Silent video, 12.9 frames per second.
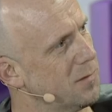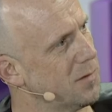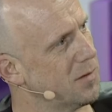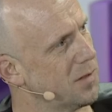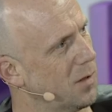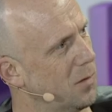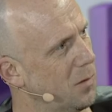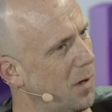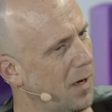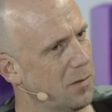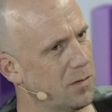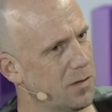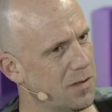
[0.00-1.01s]
So
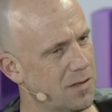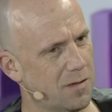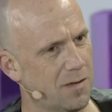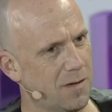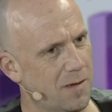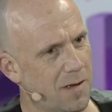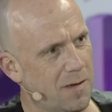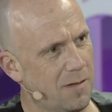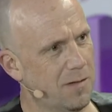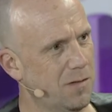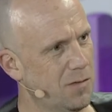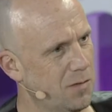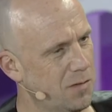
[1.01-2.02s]
how does
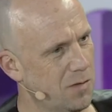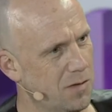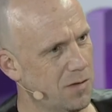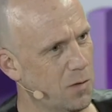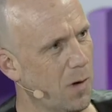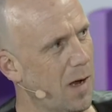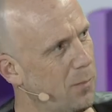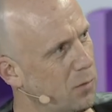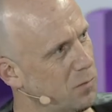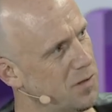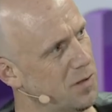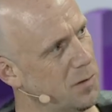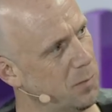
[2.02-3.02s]
do
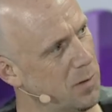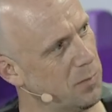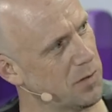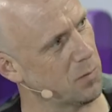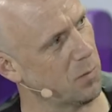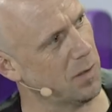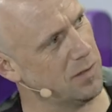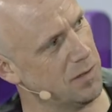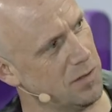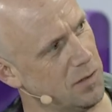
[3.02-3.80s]
airports need to be persuaded,